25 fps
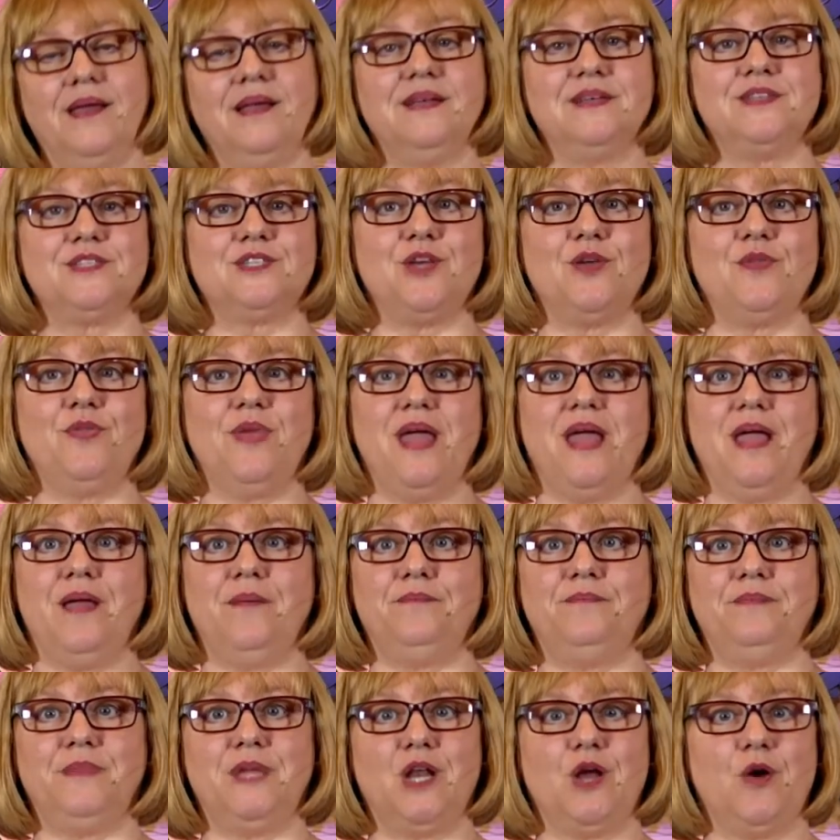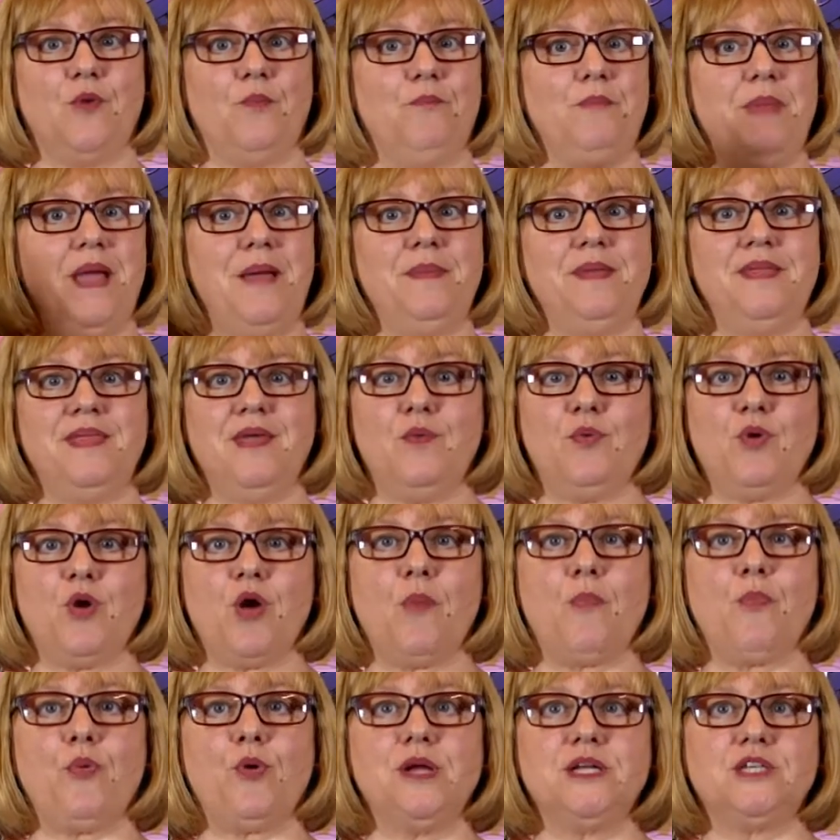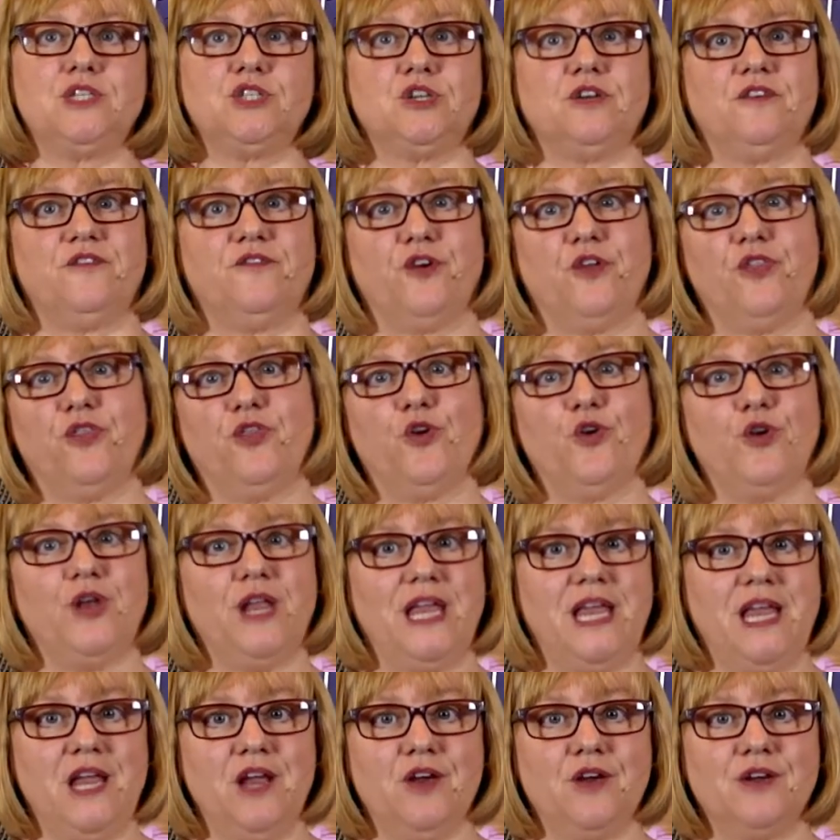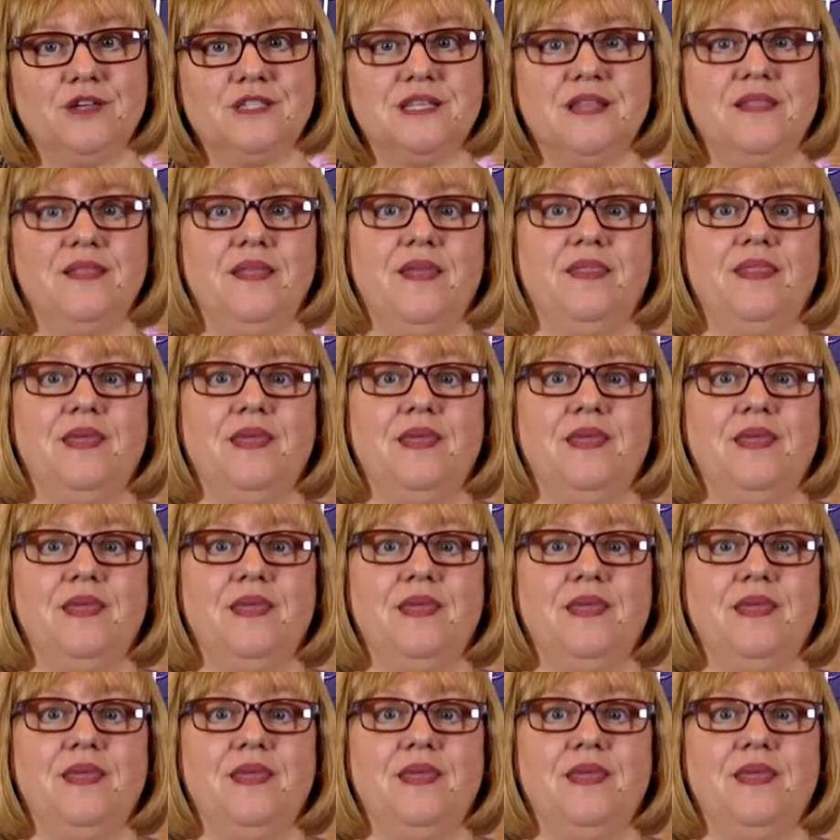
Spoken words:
So they, maybe they were a printer for 30 years and then they